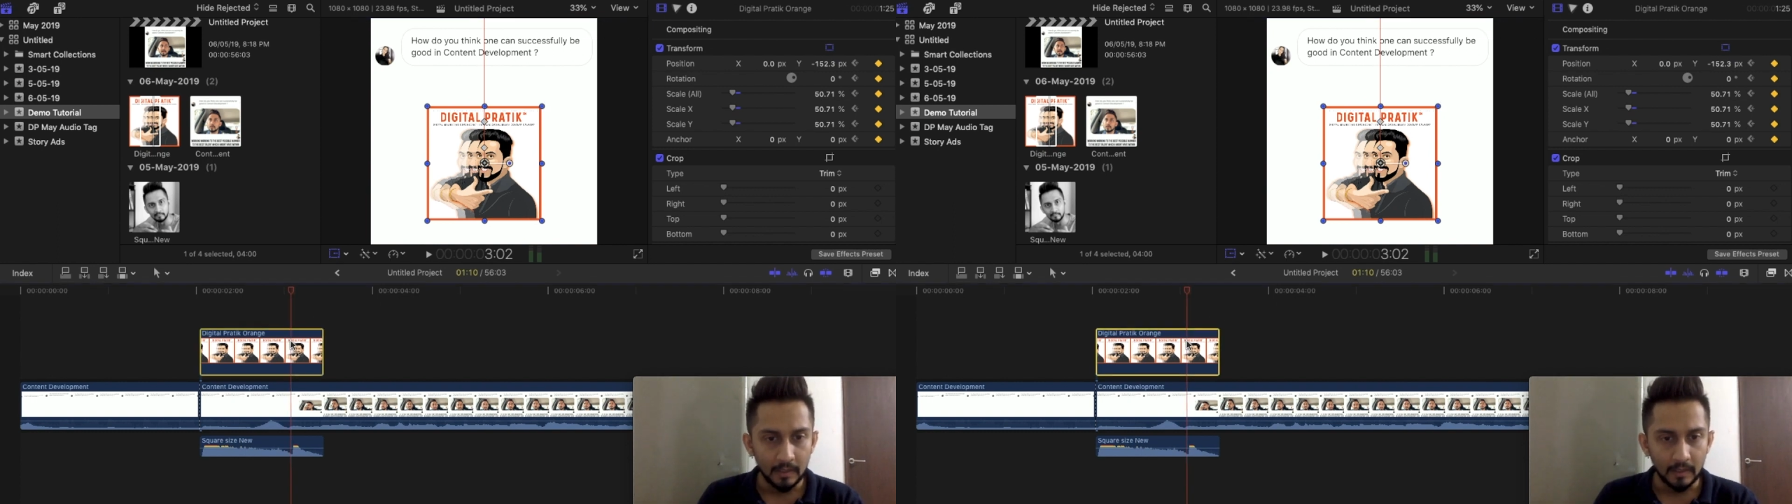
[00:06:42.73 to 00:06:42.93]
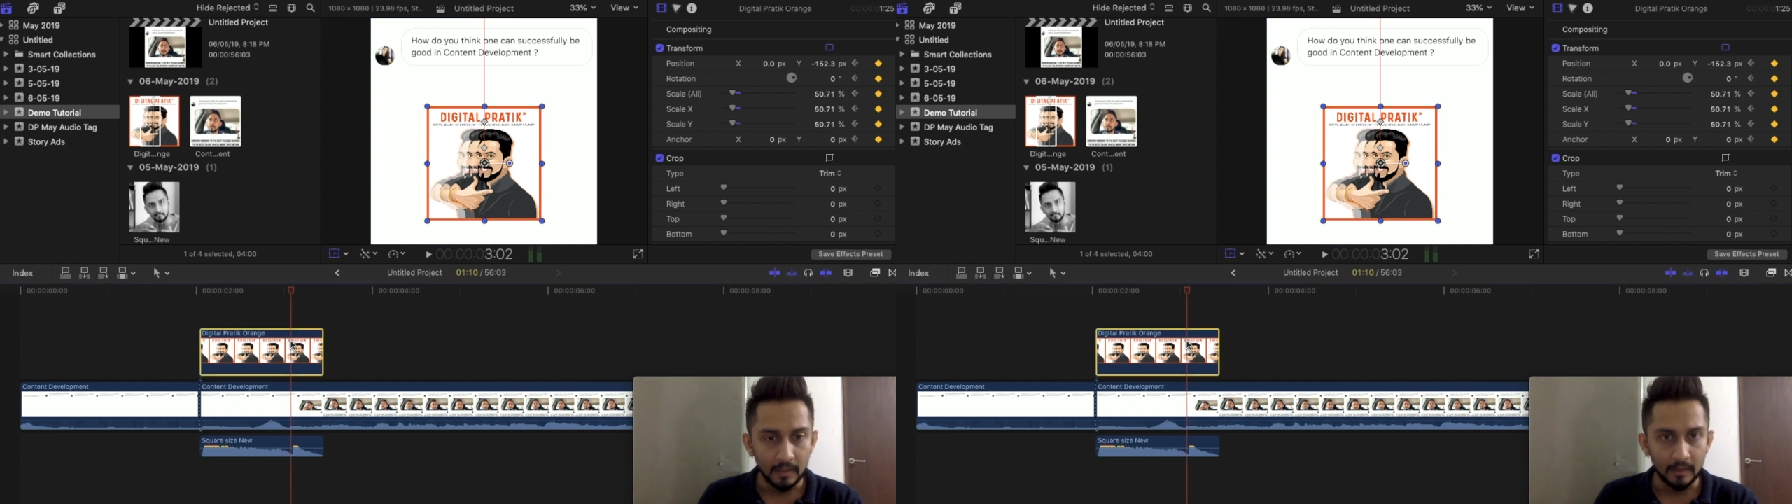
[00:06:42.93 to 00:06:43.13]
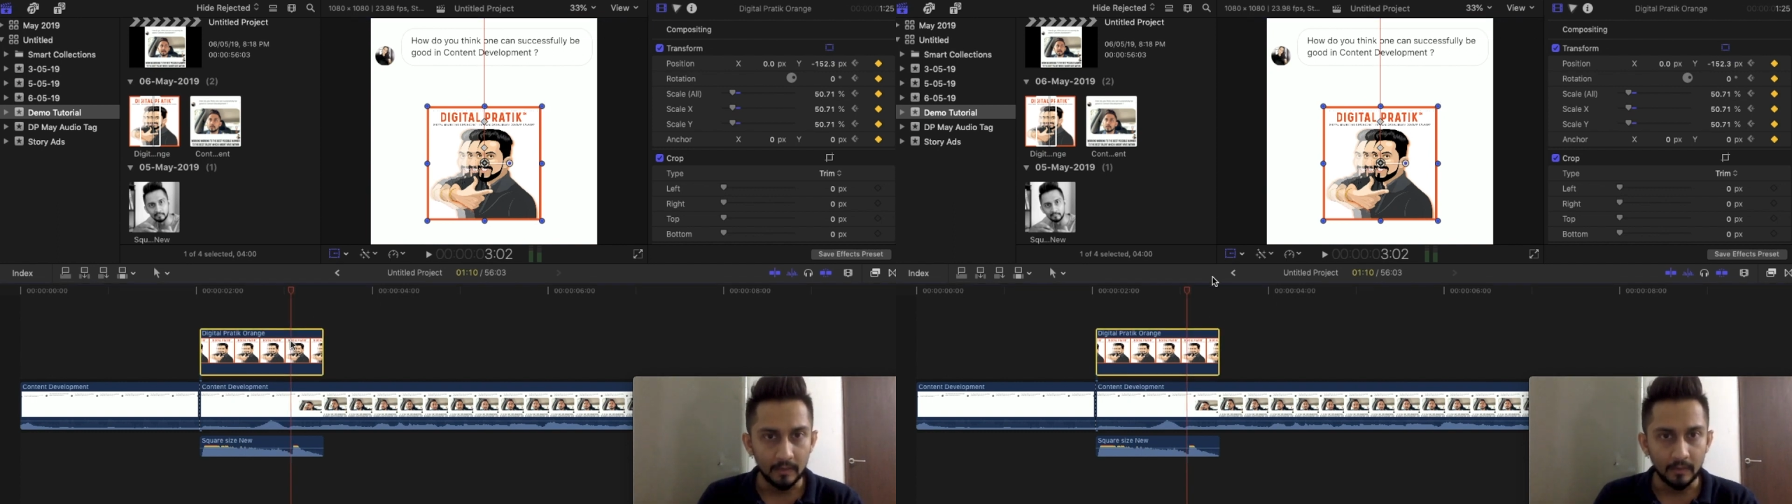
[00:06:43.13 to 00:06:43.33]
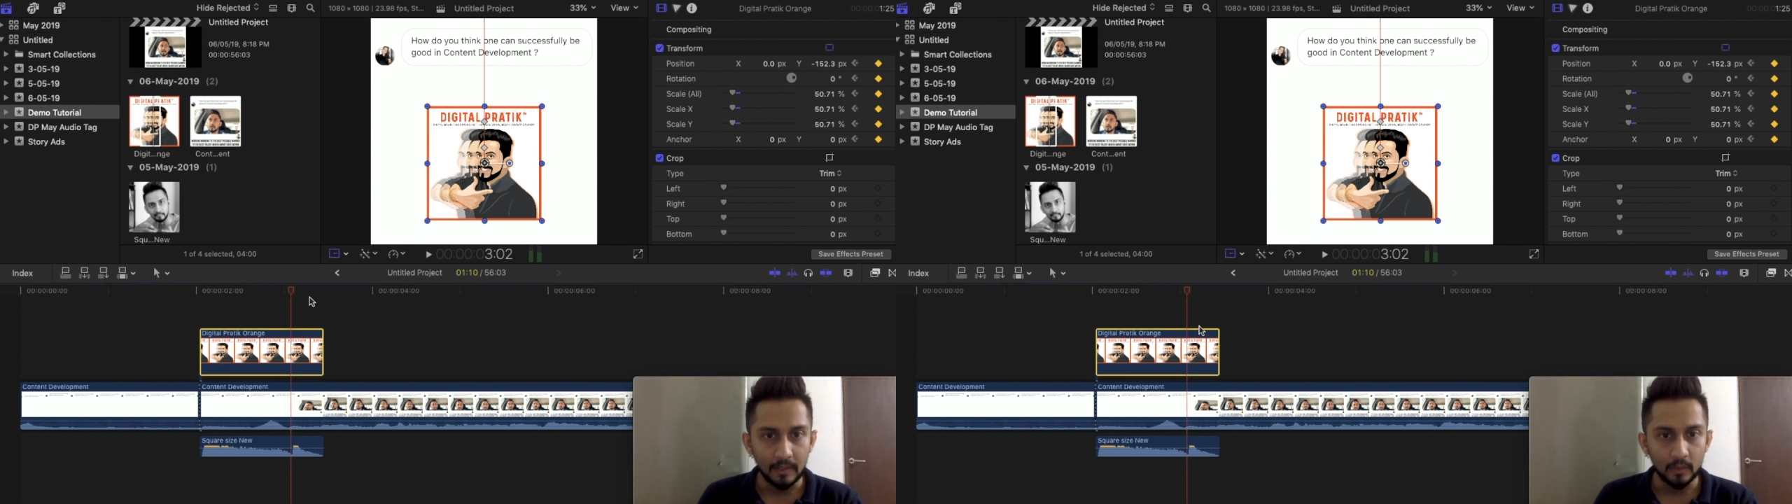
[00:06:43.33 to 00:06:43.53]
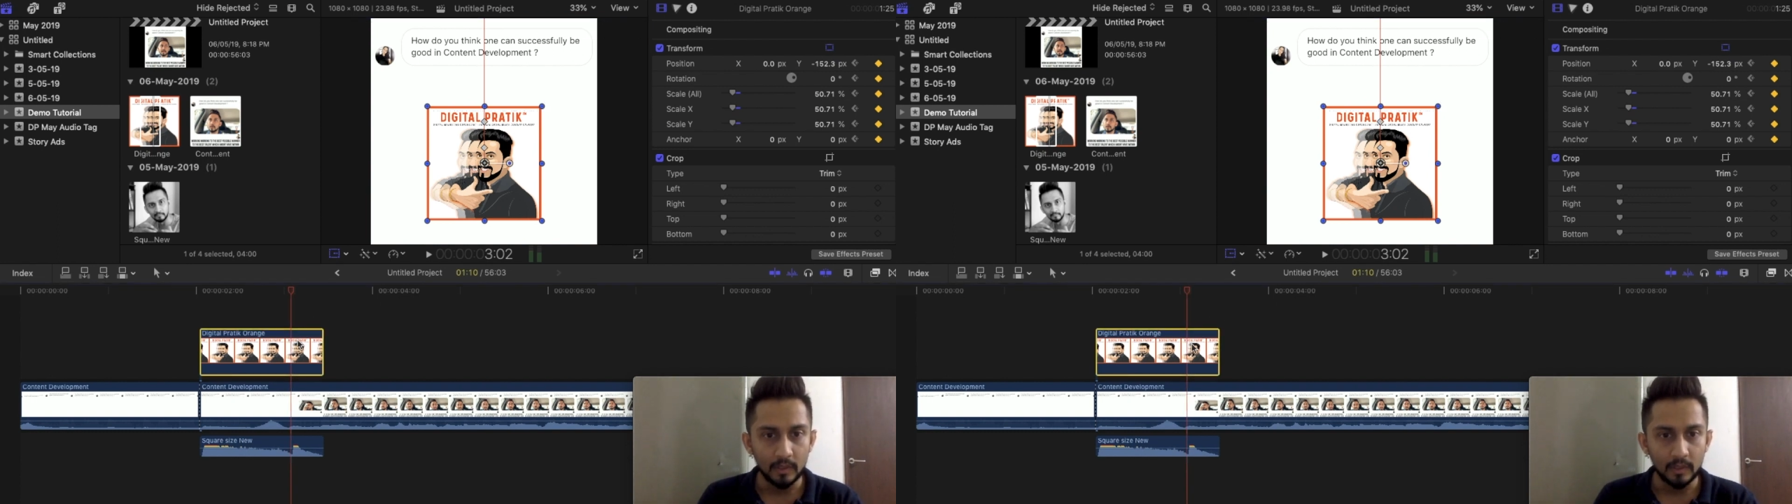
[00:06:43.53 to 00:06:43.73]
And
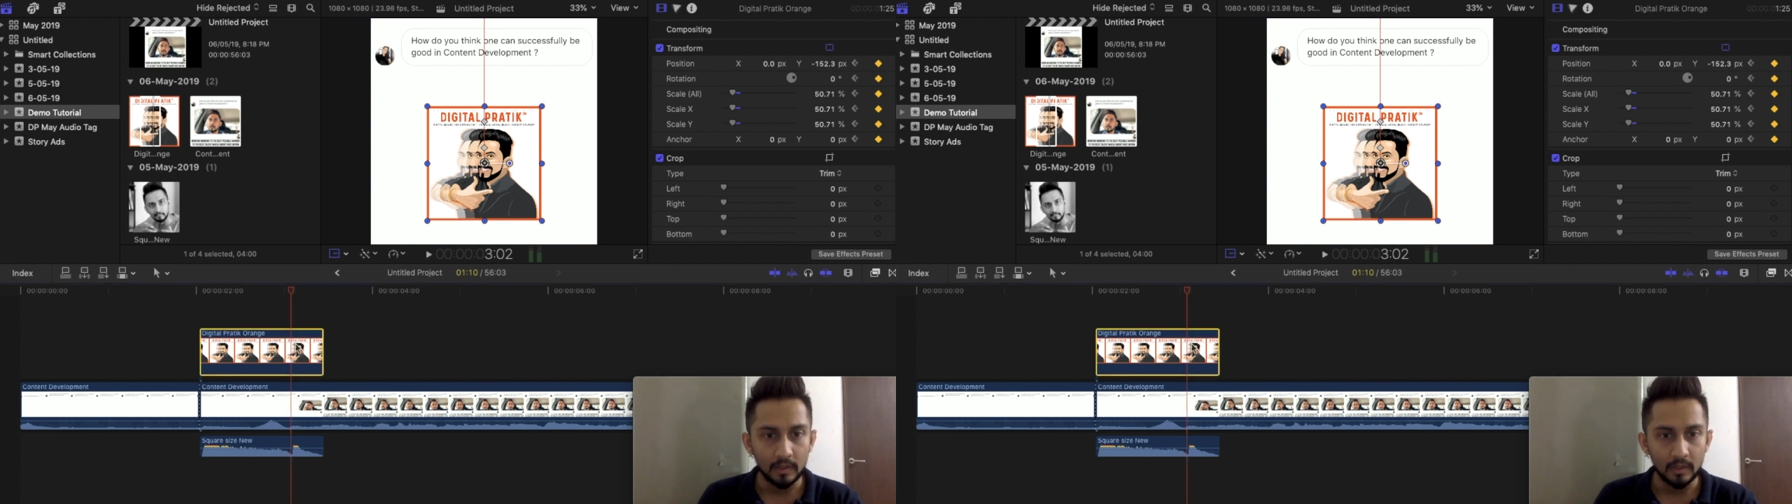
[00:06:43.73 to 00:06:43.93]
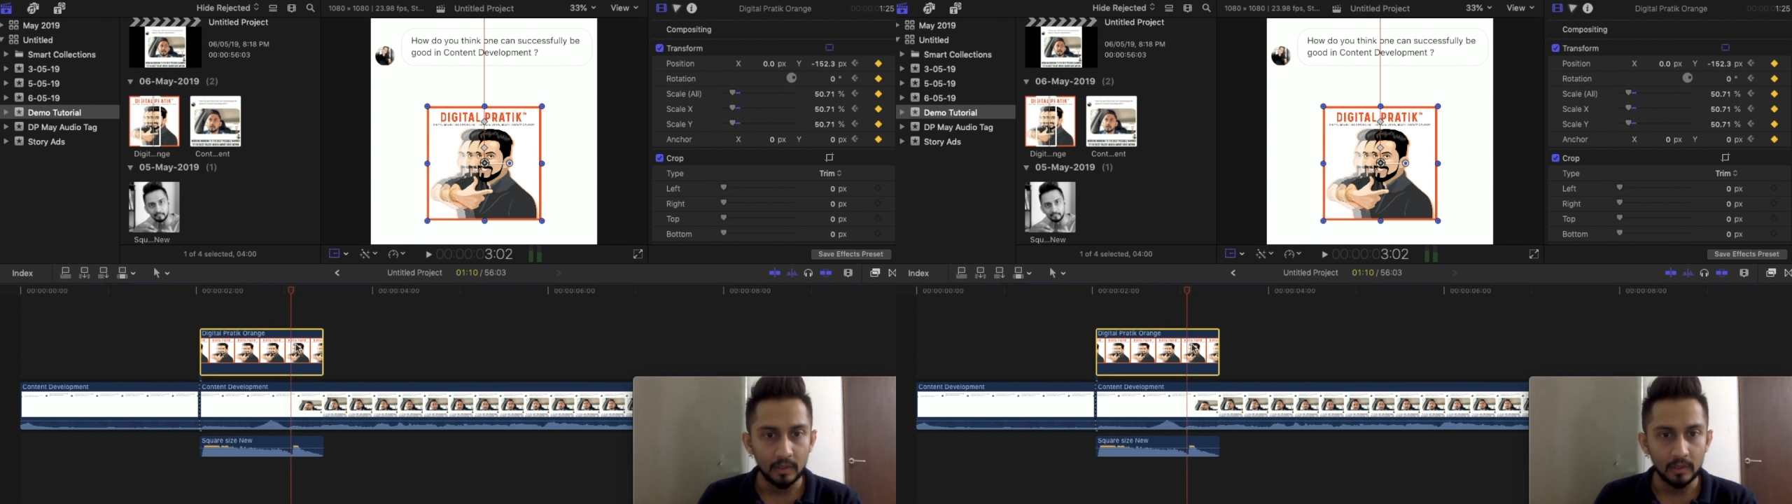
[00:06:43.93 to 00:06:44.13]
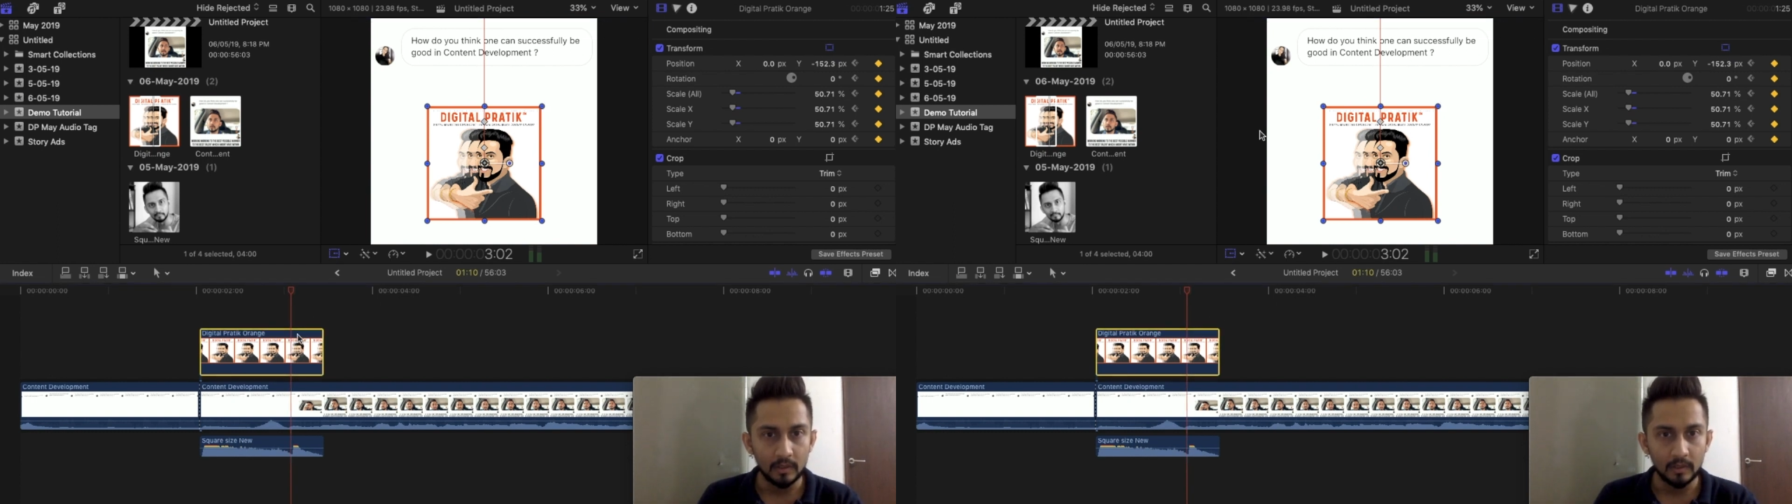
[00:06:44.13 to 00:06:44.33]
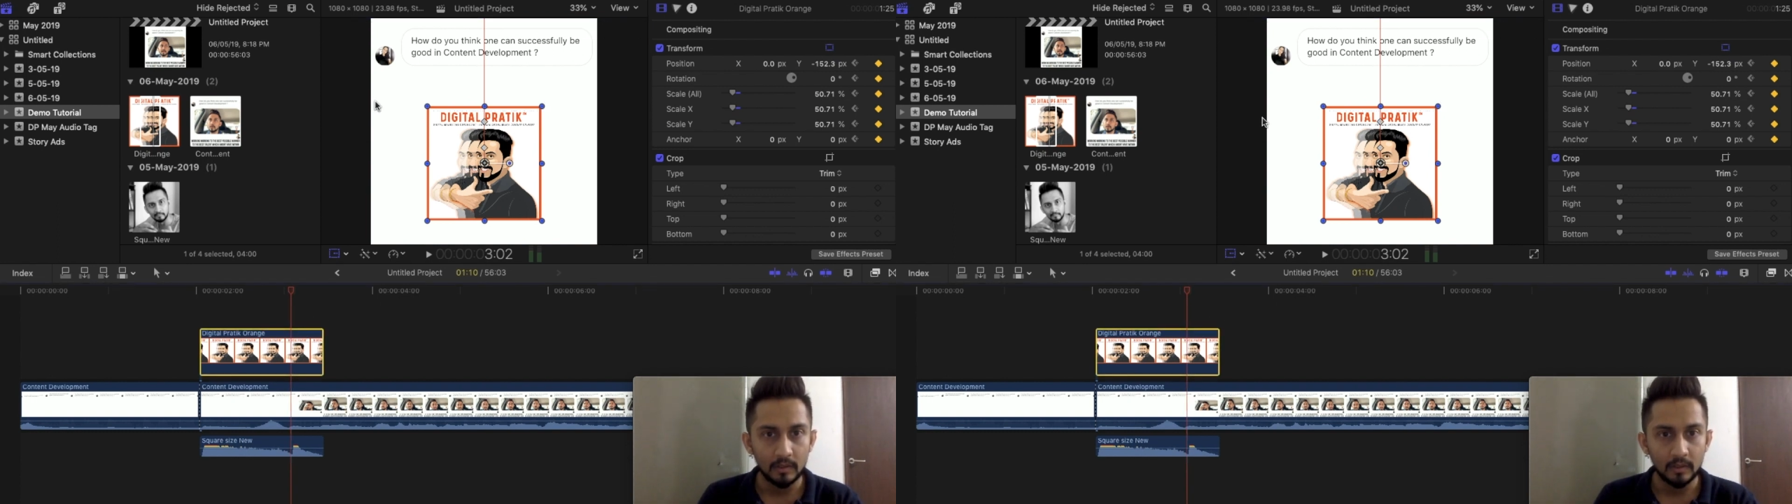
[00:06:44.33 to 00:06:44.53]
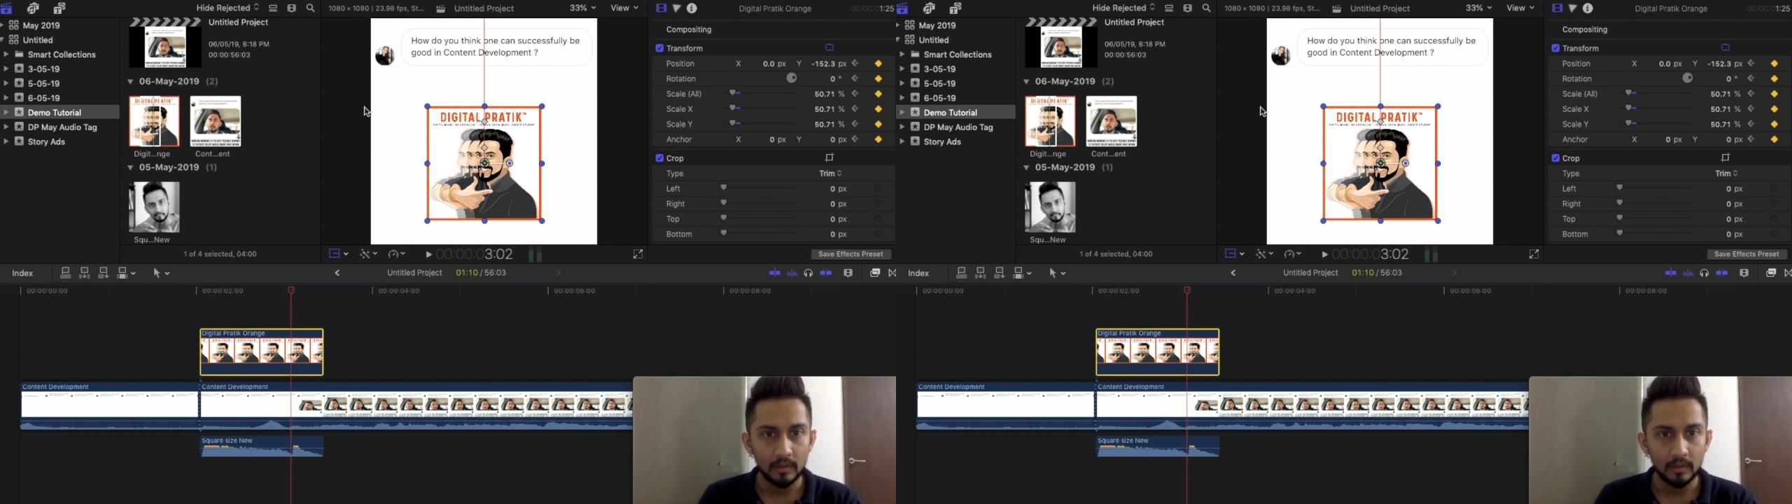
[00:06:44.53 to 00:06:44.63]
right over here